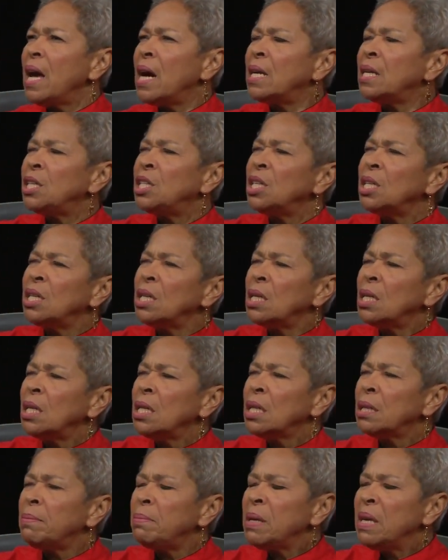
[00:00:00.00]

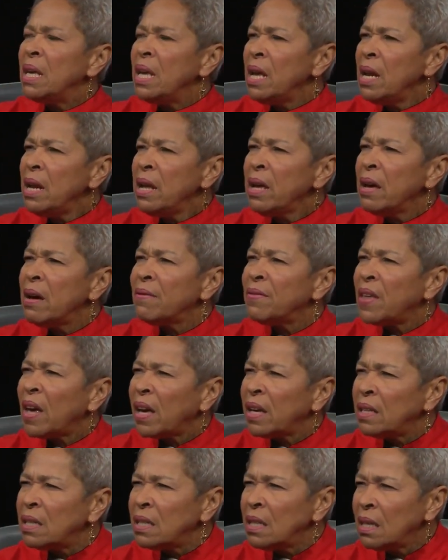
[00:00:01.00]
Until the beginning of
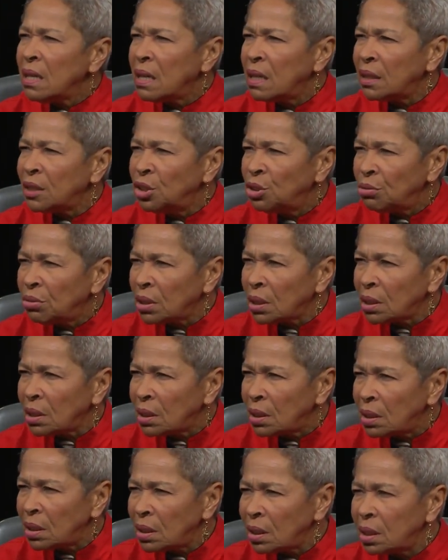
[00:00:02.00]
the eighteen
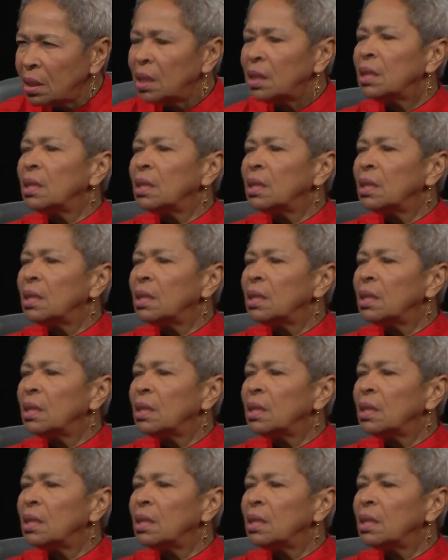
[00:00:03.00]
hundreds,